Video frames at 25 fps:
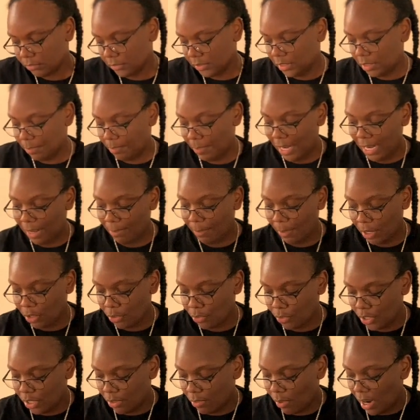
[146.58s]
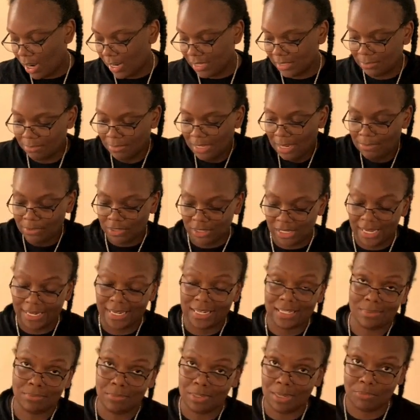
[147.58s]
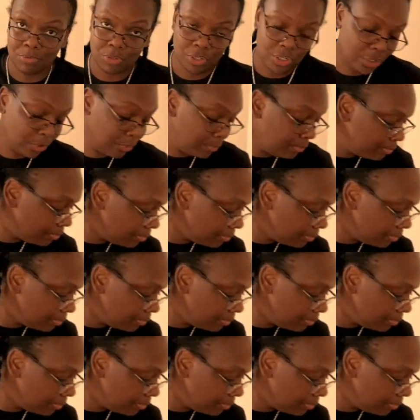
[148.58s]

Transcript: depending upon who you are, sometimes you like it, sometimes you don't.